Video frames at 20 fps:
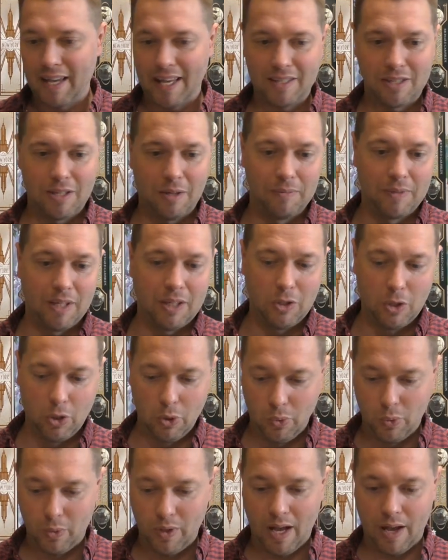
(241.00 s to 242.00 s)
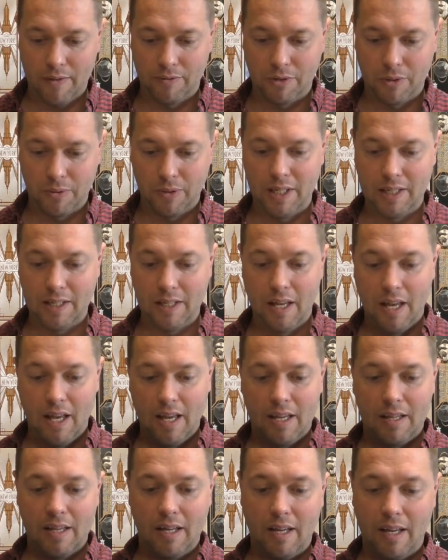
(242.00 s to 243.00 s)
that's something new. We have three,
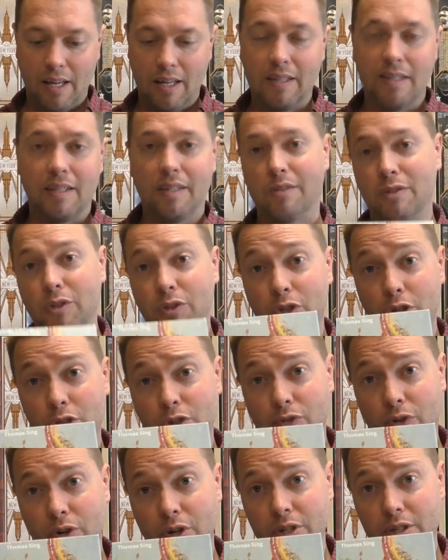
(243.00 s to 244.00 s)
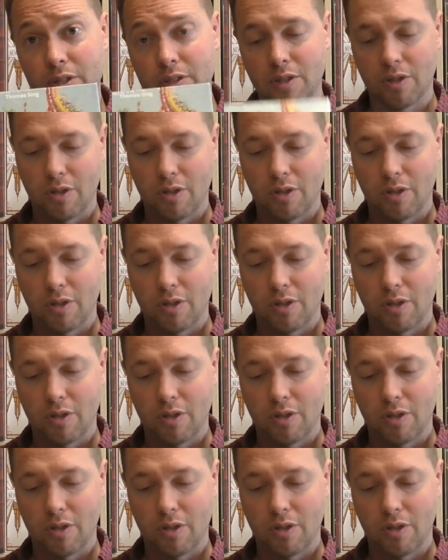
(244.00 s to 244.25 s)
uh, they're the Dutch versions.